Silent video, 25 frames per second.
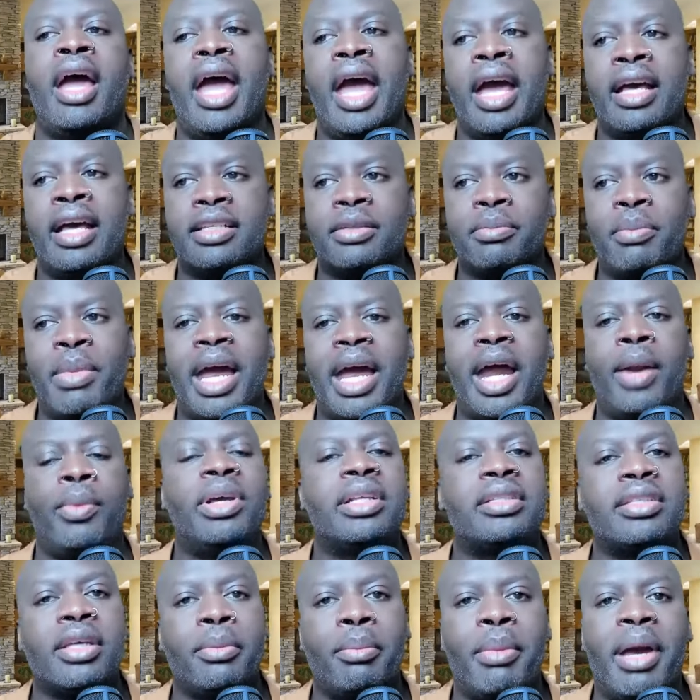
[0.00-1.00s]
as
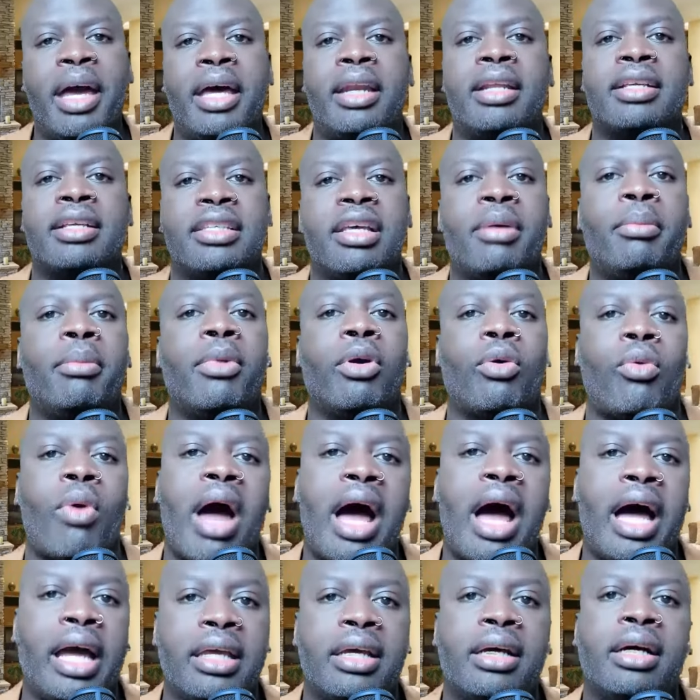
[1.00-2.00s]
Married to Medicine,
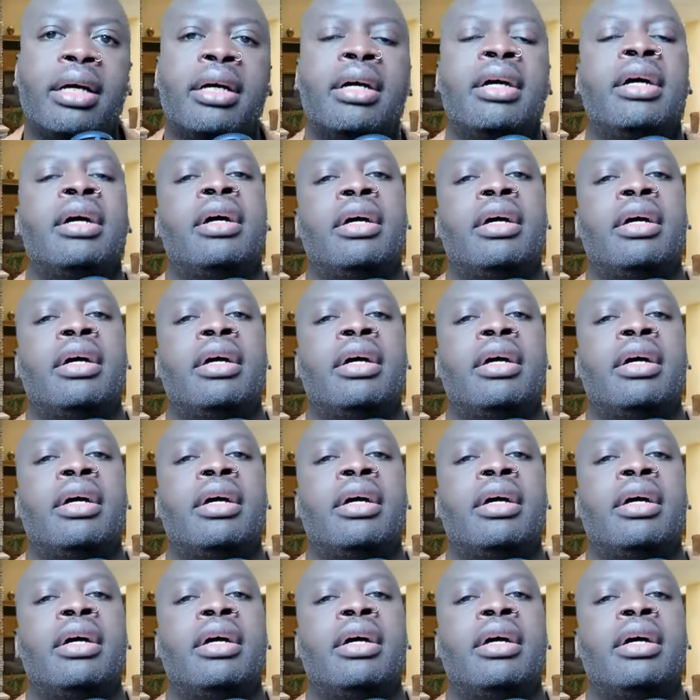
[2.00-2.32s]
Mariah,